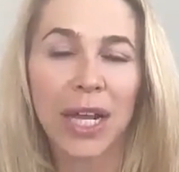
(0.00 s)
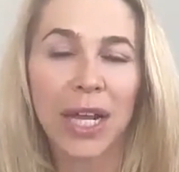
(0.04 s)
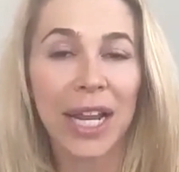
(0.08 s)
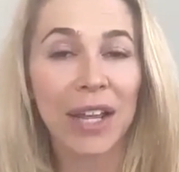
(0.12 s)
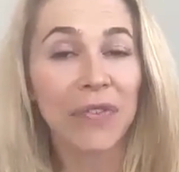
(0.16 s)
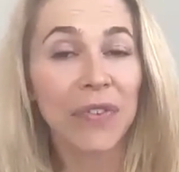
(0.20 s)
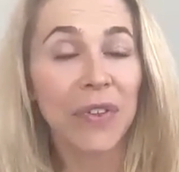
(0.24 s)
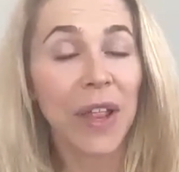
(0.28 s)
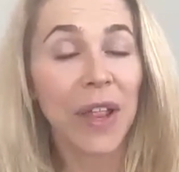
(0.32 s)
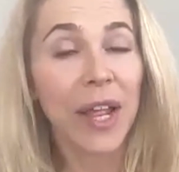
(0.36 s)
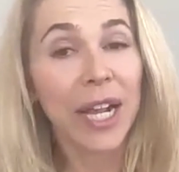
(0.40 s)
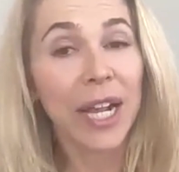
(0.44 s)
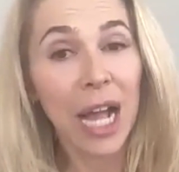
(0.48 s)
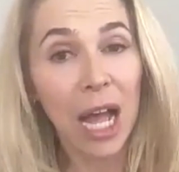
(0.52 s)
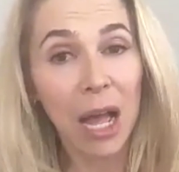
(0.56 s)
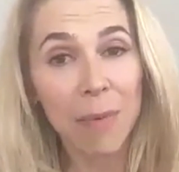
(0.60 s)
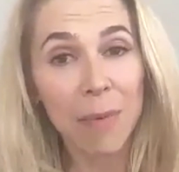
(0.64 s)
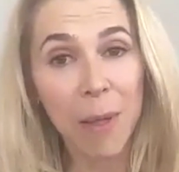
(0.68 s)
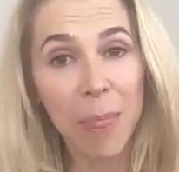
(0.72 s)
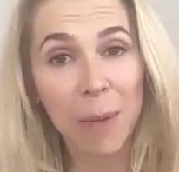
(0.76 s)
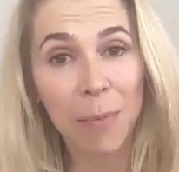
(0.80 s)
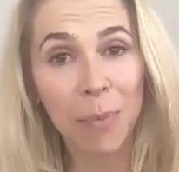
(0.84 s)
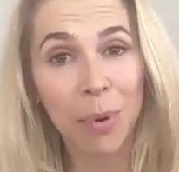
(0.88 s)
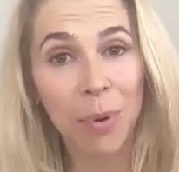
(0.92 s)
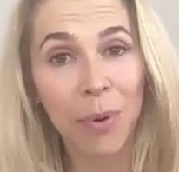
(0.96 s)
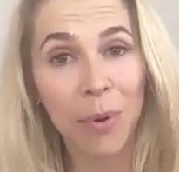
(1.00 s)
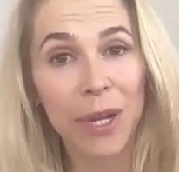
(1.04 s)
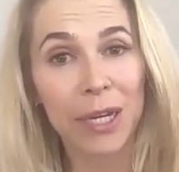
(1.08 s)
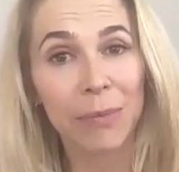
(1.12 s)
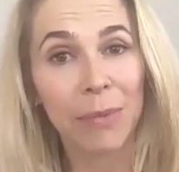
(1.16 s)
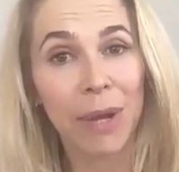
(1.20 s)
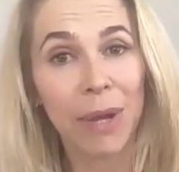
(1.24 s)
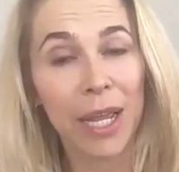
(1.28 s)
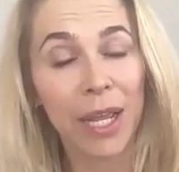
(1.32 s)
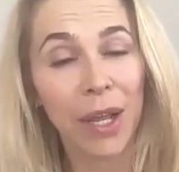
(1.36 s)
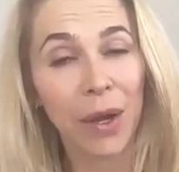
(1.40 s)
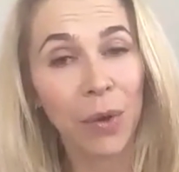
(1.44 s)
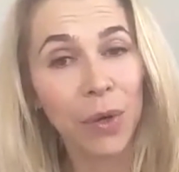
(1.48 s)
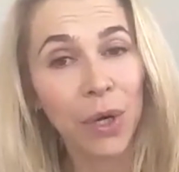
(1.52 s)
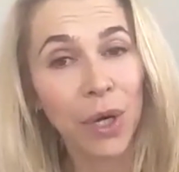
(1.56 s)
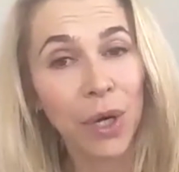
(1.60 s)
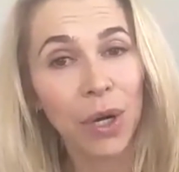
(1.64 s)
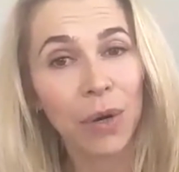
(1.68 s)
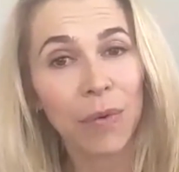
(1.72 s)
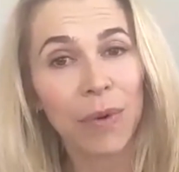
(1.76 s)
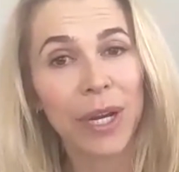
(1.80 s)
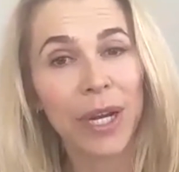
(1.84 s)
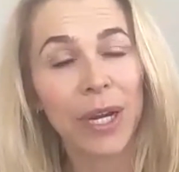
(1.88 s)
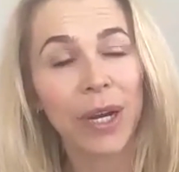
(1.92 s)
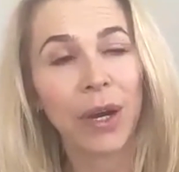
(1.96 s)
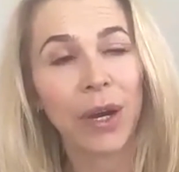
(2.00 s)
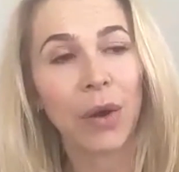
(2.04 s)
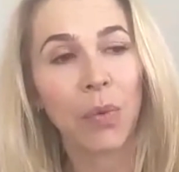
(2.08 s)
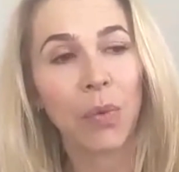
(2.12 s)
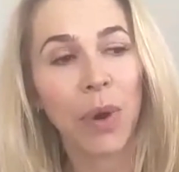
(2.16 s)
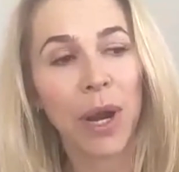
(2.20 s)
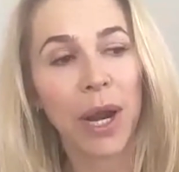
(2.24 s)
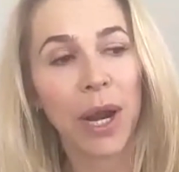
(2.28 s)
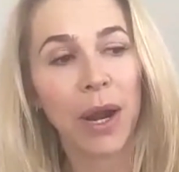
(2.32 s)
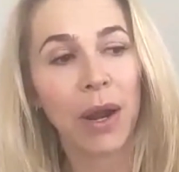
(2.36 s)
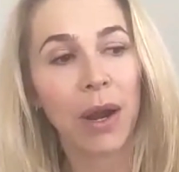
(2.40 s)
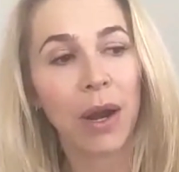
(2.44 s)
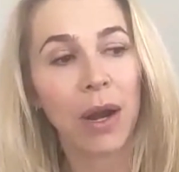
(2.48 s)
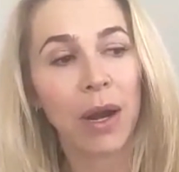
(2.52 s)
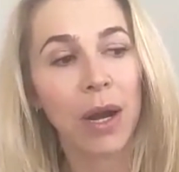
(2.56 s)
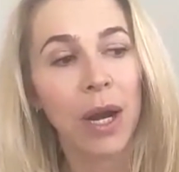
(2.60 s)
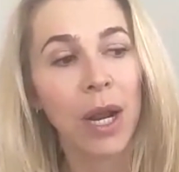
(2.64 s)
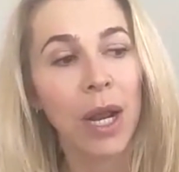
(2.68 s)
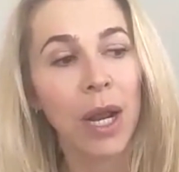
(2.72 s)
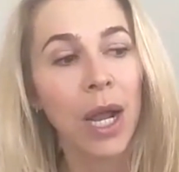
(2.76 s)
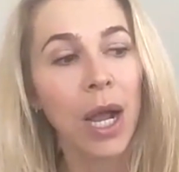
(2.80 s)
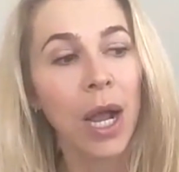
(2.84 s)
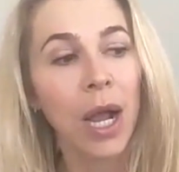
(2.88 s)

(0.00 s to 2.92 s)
and I feel like I'm at the point in my own career where